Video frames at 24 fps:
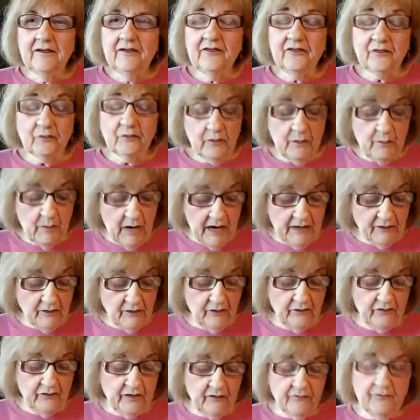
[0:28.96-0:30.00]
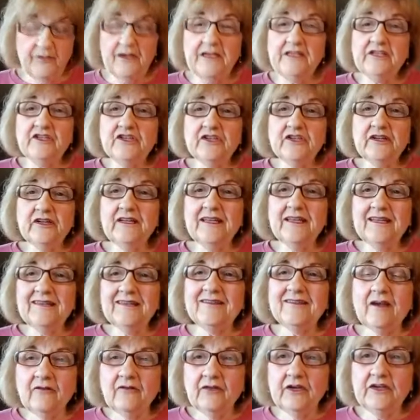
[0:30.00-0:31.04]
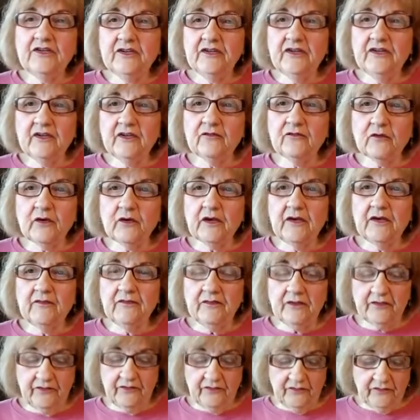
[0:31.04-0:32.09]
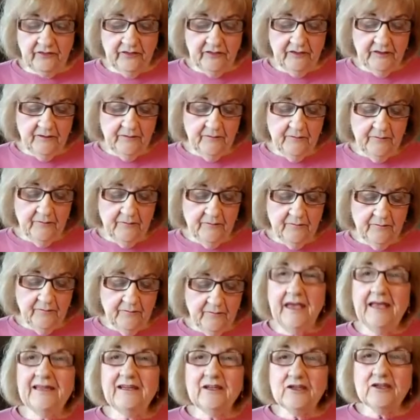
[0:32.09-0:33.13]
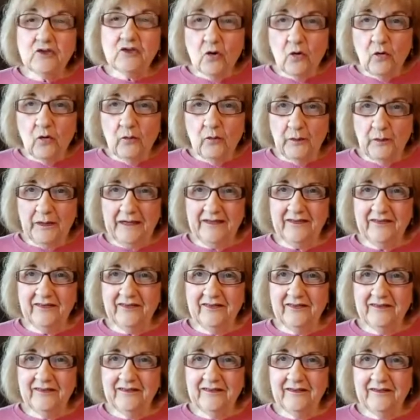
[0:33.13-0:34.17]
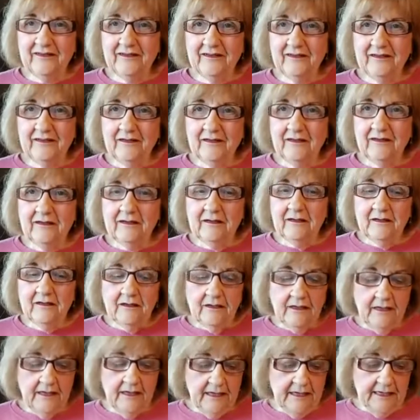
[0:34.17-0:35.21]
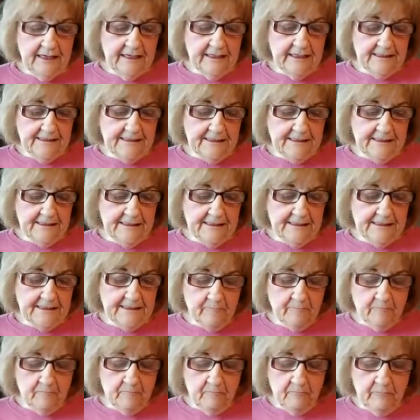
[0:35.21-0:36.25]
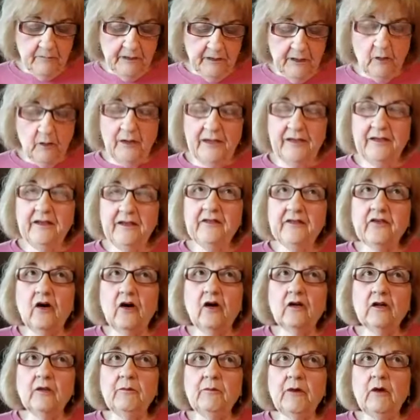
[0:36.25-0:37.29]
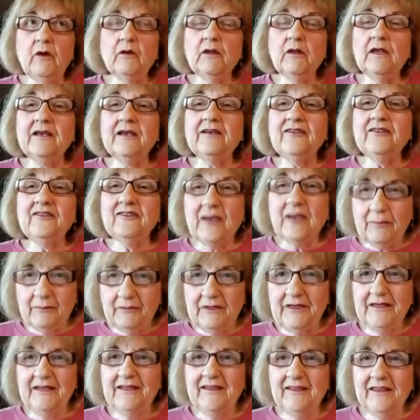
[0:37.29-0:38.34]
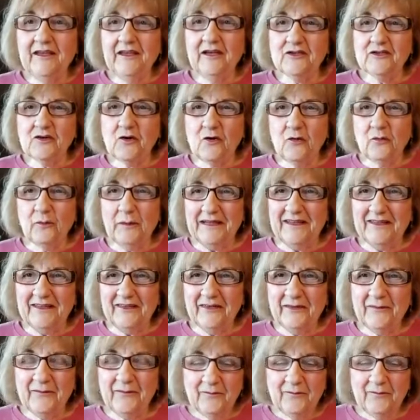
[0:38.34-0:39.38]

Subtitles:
Just a reminder, salvation is forgiveness and atonement. And, it's all about accepting the atonement.